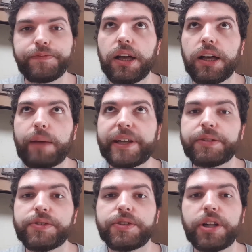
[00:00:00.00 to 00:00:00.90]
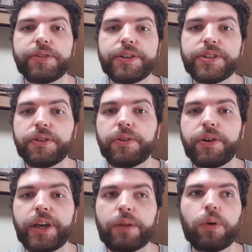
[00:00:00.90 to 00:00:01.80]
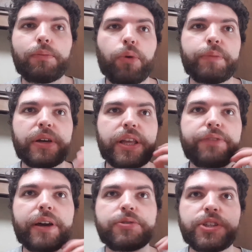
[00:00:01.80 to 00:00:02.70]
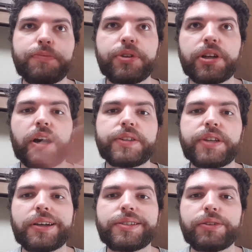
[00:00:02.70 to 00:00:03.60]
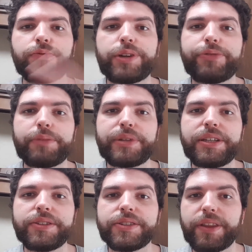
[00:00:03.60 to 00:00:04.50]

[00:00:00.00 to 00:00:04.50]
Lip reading: I'm lactose intolerant, so at one point in my life I was just putting hot sauce and refried beans,